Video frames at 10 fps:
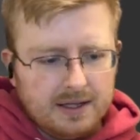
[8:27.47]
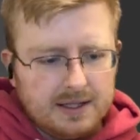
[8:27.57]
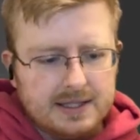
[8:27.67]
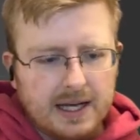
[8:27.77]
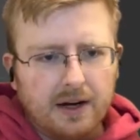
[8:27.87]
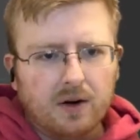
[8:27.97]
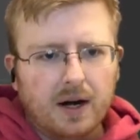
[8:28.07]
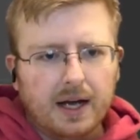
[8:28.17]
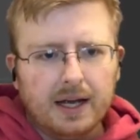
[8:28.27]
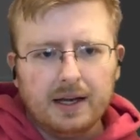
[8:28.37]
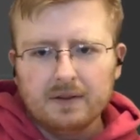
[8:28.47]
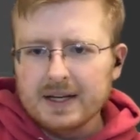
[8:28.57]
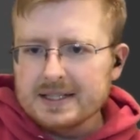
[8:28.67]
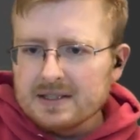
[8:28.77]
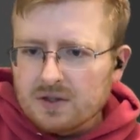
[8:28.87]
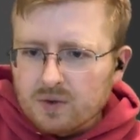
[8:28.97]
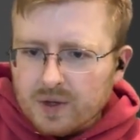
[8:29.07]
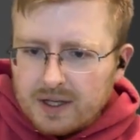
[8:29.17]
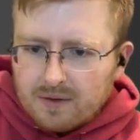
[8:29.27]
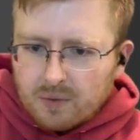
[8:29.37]
dare I, let's do
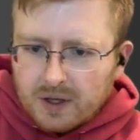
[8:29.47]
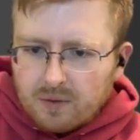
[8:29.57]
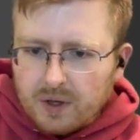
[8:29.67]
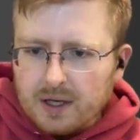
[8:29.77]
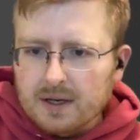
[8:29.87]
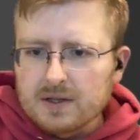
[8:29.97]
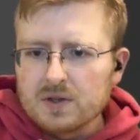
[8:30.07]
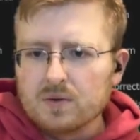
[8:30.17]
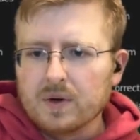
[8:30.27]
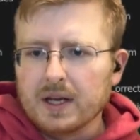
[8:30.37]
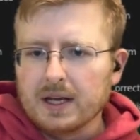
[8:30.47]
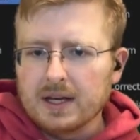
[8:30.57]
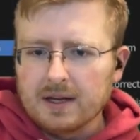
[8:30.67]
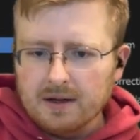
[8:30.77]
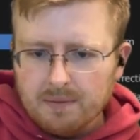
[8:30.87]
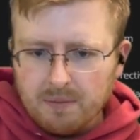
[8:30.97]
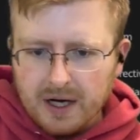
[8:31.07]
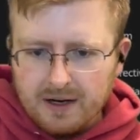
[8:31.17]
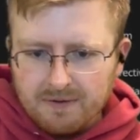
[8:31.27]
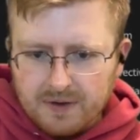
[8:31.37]
it. We're going to do a
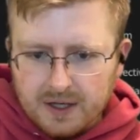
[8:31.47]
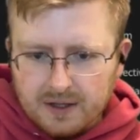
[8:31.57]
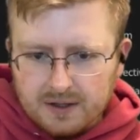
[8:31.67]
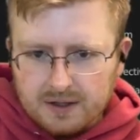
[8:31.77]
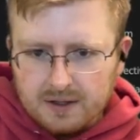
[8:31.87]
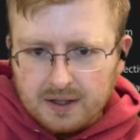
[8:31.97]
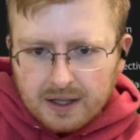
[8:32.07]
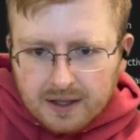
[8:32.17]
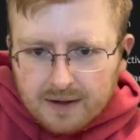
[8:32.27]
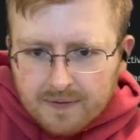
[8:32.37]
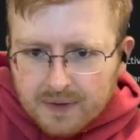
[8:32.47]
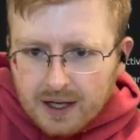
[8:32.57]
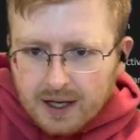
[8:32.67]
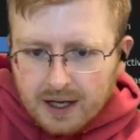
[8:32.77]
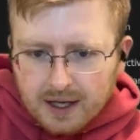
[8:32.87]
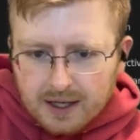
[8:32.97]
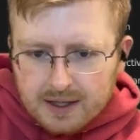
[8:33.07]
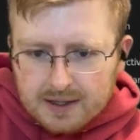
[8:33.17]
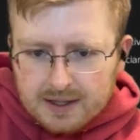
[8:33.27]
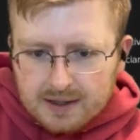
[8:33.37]
modifier,
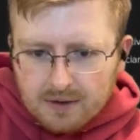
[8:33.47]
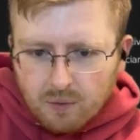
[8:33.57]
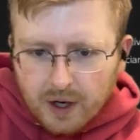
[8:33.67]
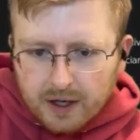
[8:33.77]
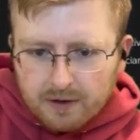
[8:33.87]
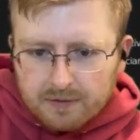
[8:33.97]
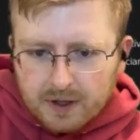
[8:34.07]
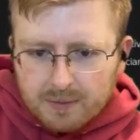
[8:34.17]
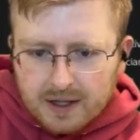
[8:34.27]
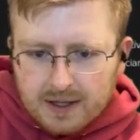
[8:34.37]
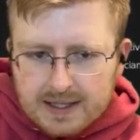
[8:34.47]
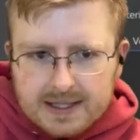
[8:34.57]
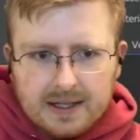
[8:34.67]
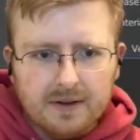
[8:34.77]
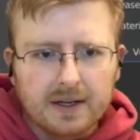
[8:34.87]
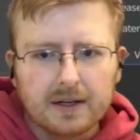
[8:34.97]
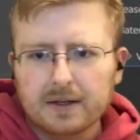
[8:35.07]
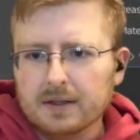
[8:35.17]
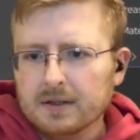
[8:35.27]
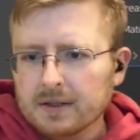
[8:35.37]
and wireframe I think is down
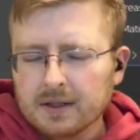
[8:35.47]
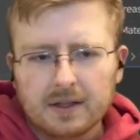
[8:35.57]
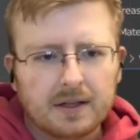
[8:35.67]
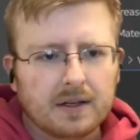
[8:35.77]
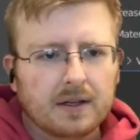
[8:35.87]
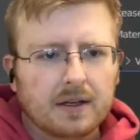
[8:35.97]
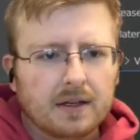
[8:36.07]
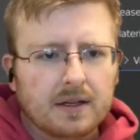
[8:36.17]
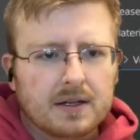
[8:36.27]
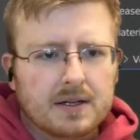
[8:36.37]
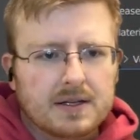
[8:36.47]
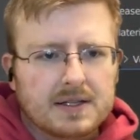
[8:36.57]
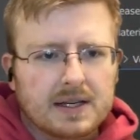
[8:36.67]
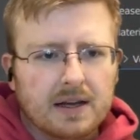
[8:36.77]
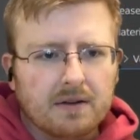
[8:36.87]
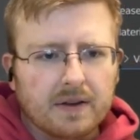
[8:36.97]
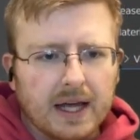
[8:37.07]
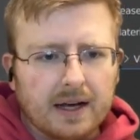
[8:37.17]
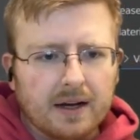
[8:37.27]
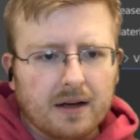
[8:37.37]
here. Scale
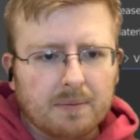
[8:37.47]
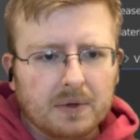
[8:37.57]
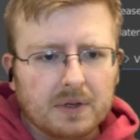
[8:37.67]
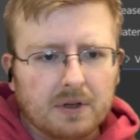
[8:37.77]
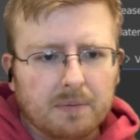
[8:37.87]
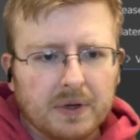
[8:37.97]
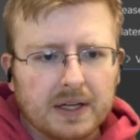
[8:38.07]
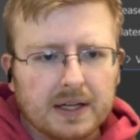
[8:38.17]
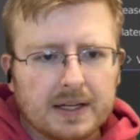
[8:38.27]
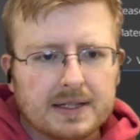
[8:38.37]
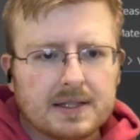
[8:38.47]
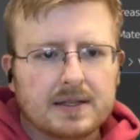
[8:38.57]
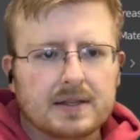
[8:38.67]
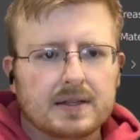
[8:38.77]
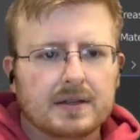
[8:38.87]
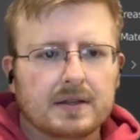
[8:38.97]
that up a little bit.